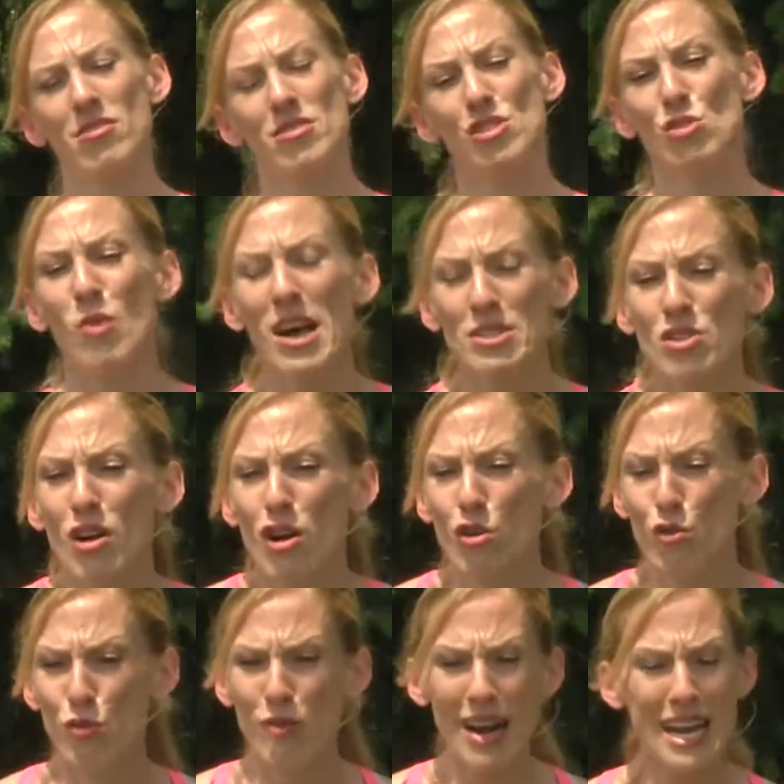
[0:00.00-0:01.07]
Squats are a
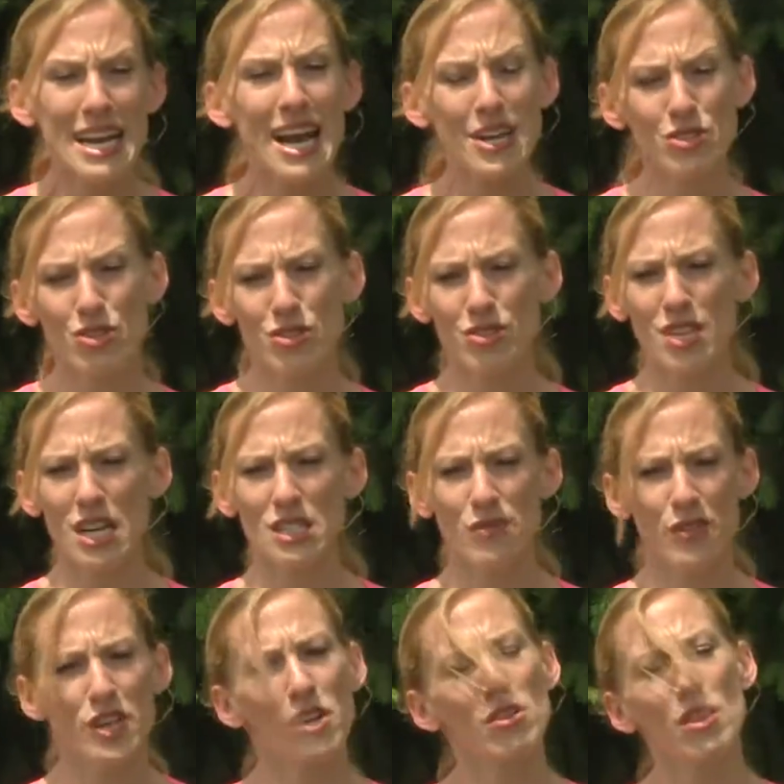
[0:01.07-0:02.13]
great exercise
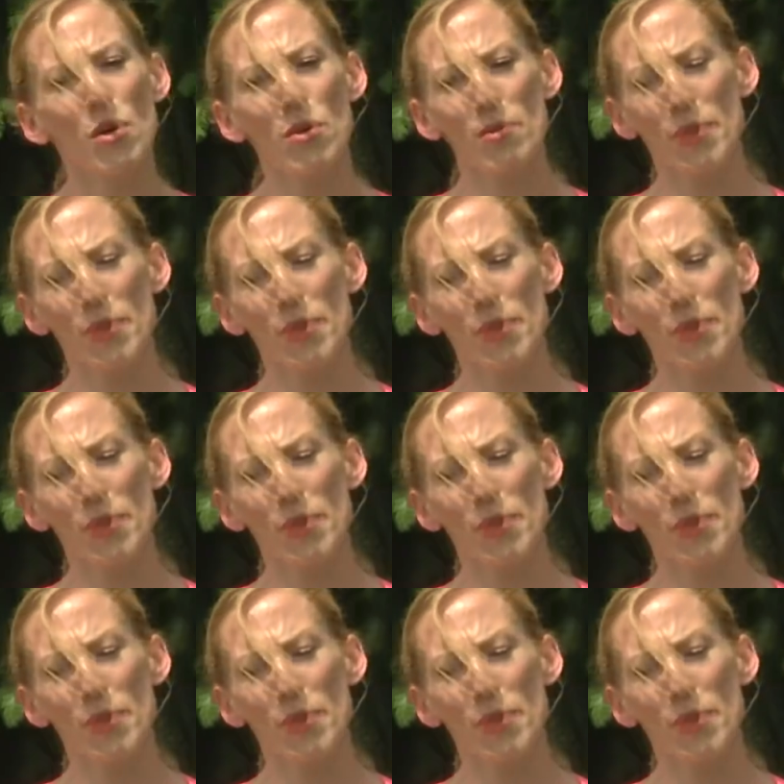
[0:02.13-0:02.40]
for your lower